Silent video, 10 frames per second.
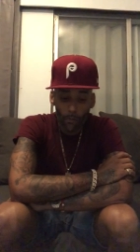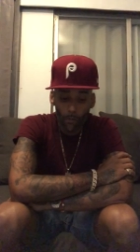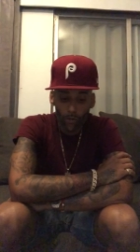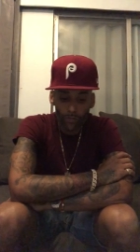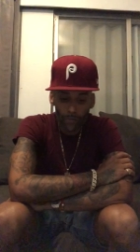
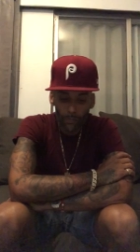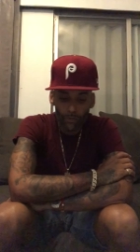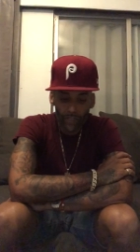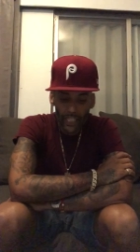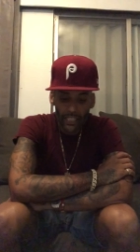Most
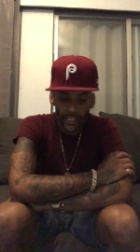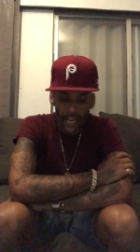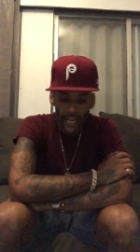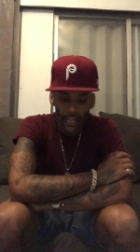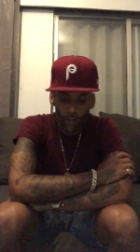people think
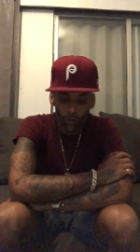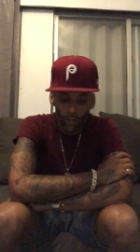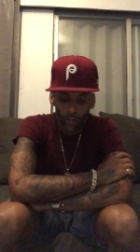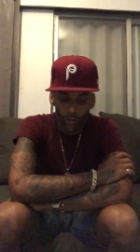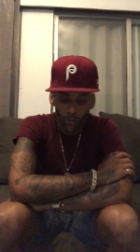that in
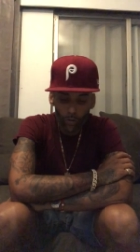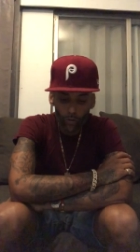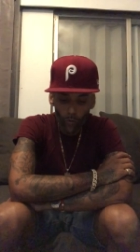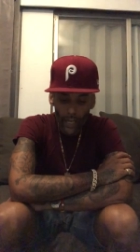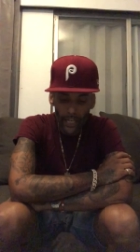order to
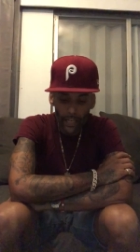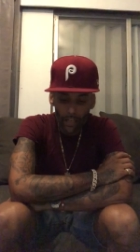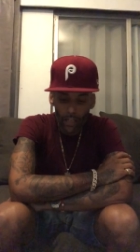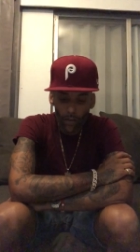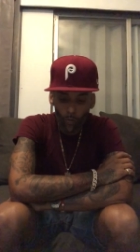lose weight,
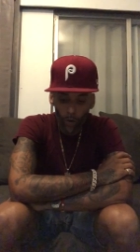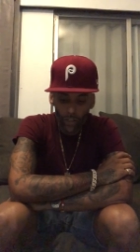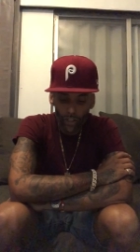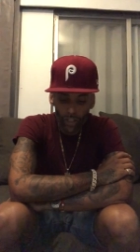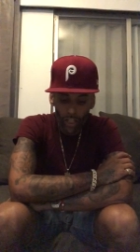
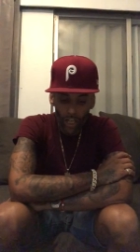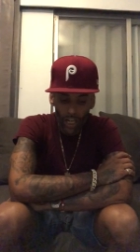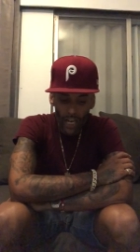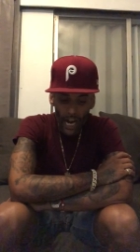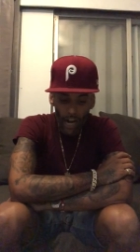one should
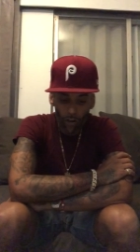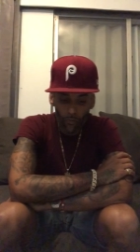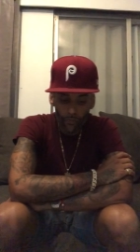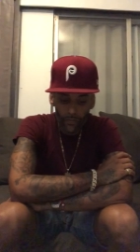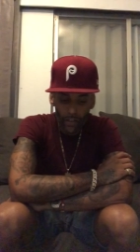cut
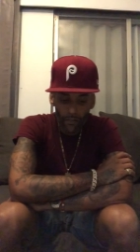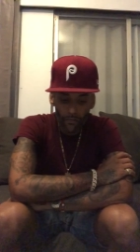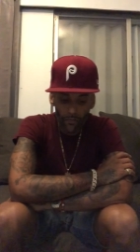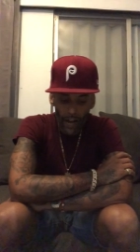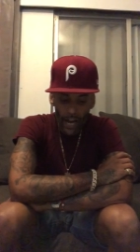out
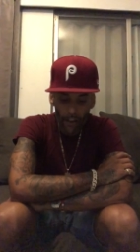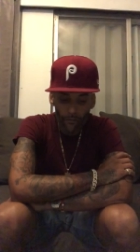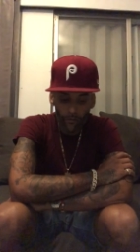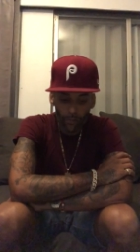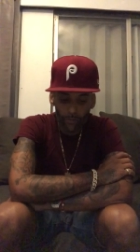fat
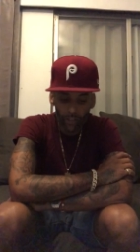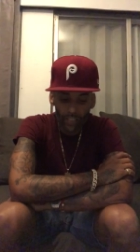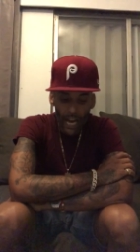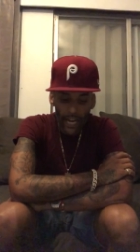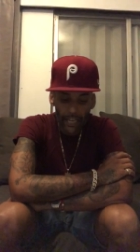from their
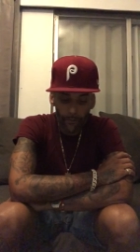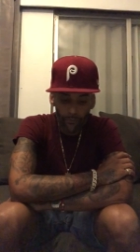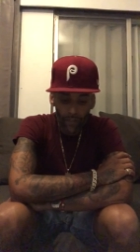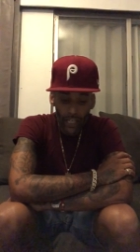diet.